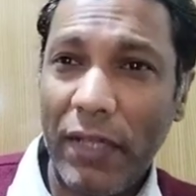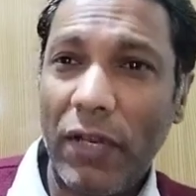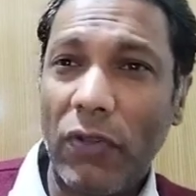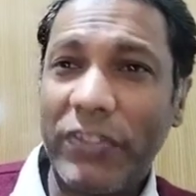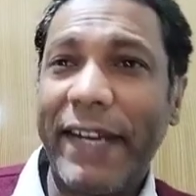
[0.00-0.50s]

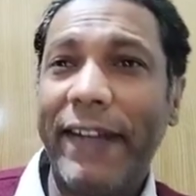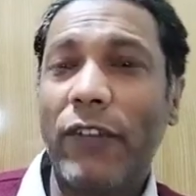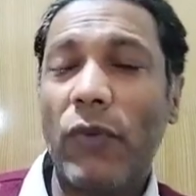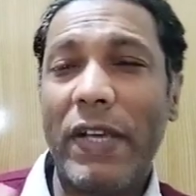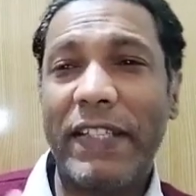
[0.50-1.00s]
Now,
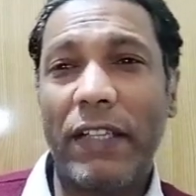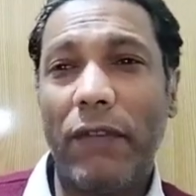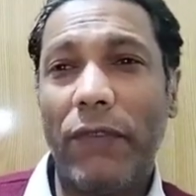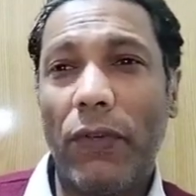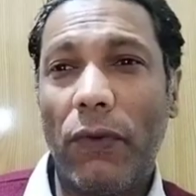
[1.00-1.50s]
second
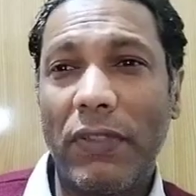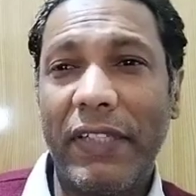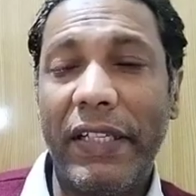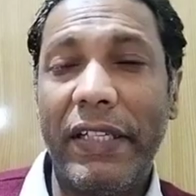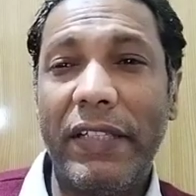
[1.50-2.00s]
question, viewers,
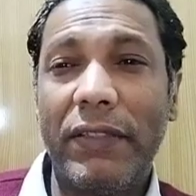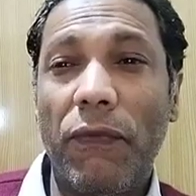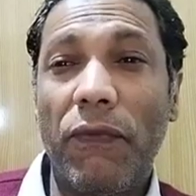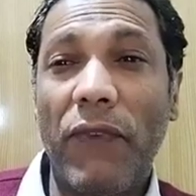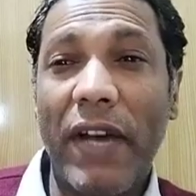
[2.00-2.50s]
is
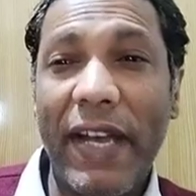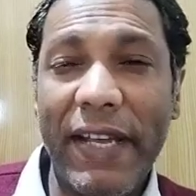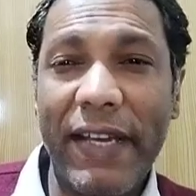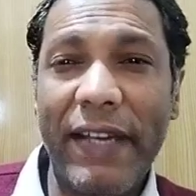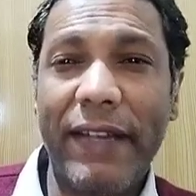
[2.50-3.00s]

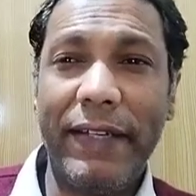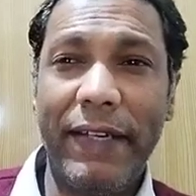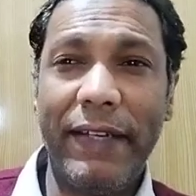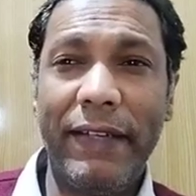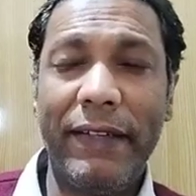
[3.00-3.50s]
why
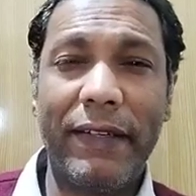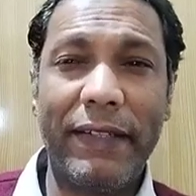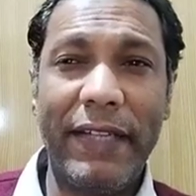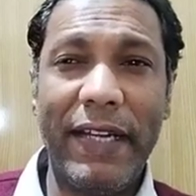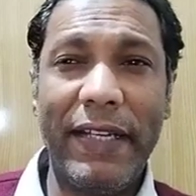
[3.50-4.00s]
did
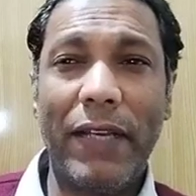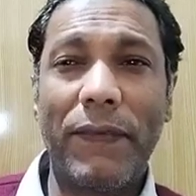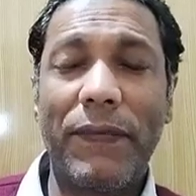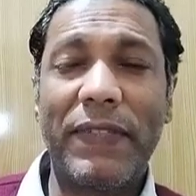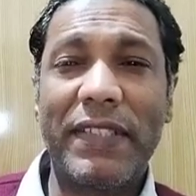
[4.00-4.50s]

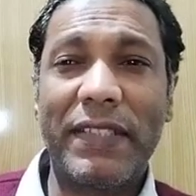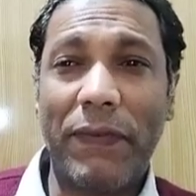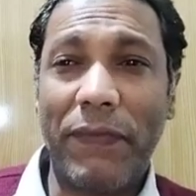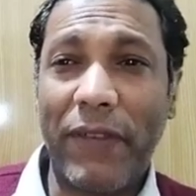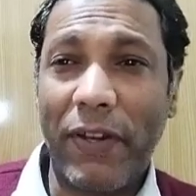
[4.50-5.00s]
TDF
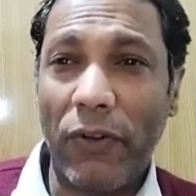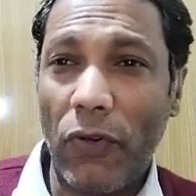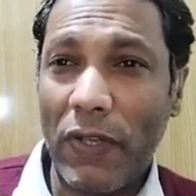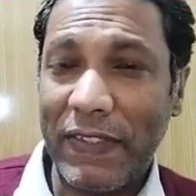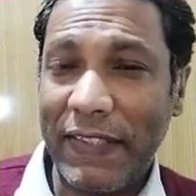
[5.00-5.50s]
suffer
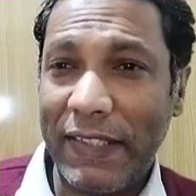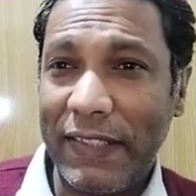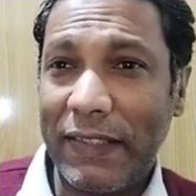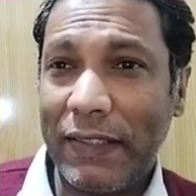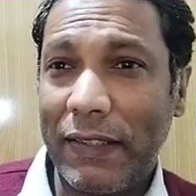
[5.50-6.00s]

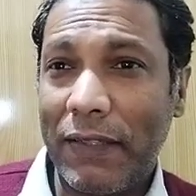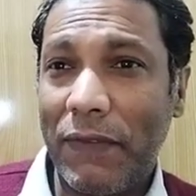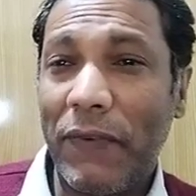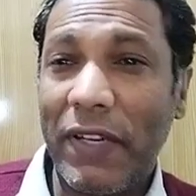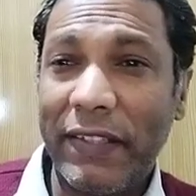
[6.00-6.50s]
losses?
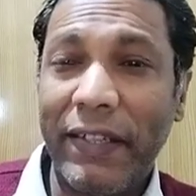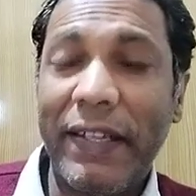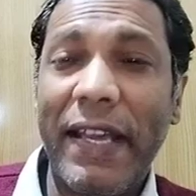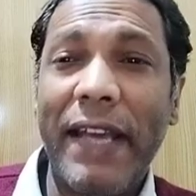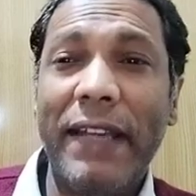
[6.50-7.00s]
Were
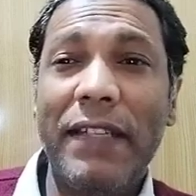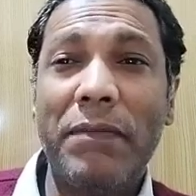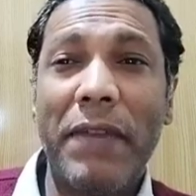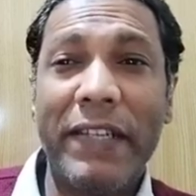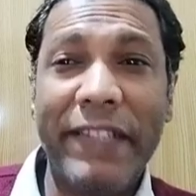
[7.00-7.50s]
there any
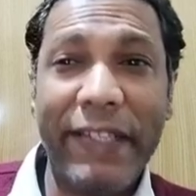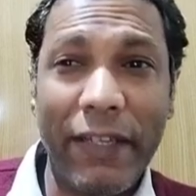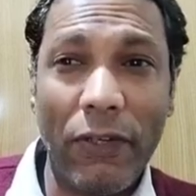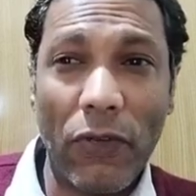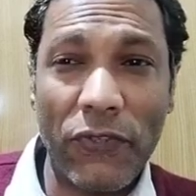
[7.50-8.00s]

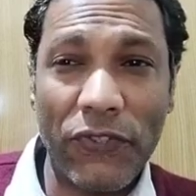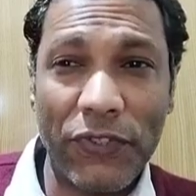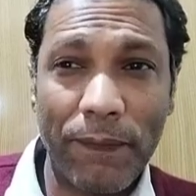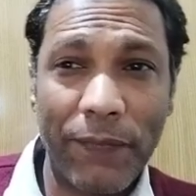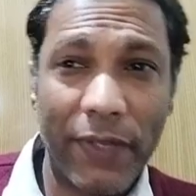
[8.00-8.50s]
material
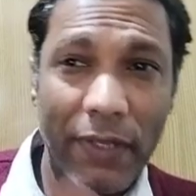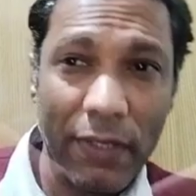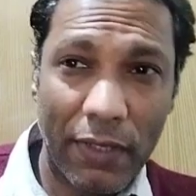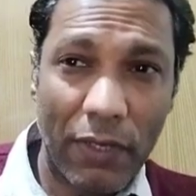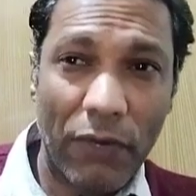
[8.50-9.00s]
losses?
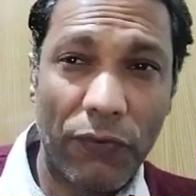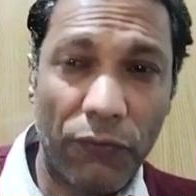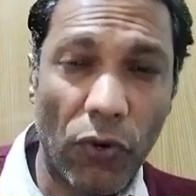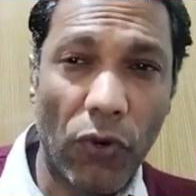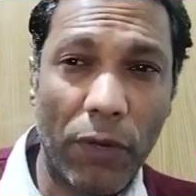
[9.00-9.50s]

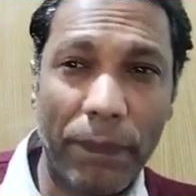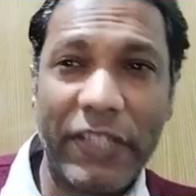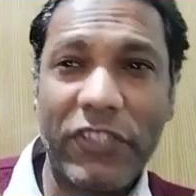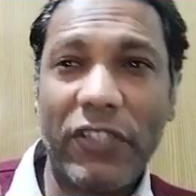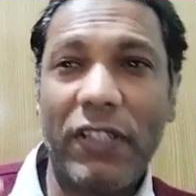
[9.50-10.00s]
4
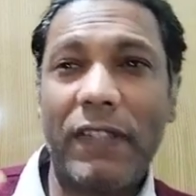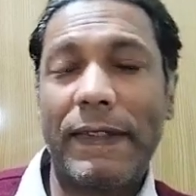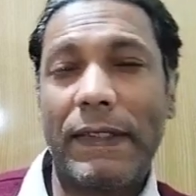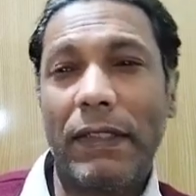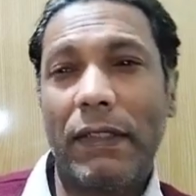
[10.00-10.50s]

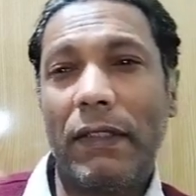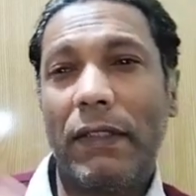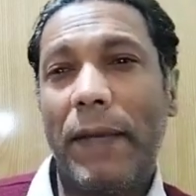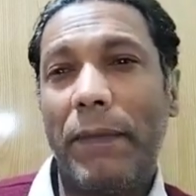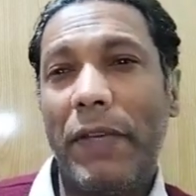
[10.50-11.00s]
pictures
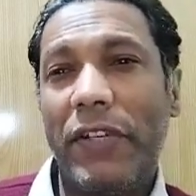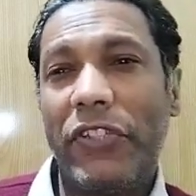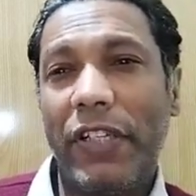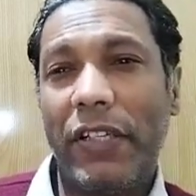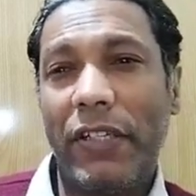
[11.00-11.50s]
have been
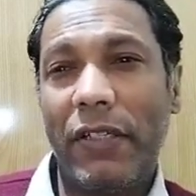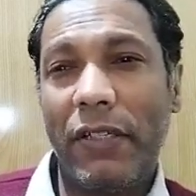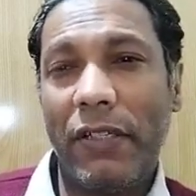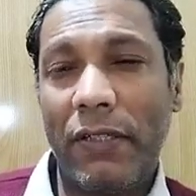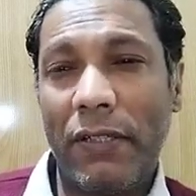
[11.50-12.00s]

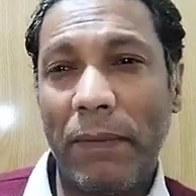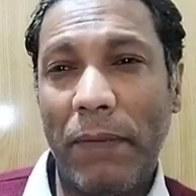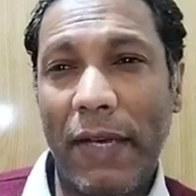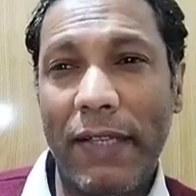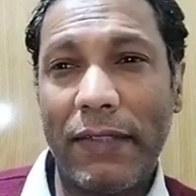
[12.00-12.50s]
shared
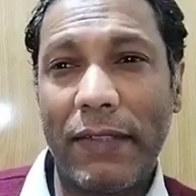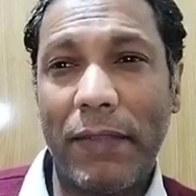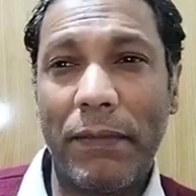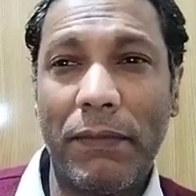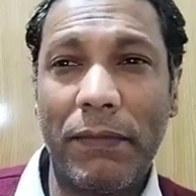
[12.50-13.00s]
by
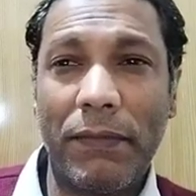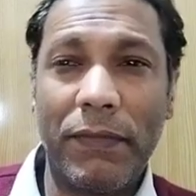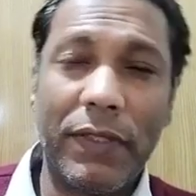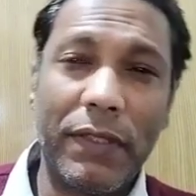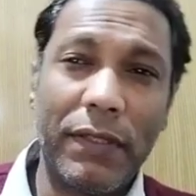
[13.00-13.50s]
some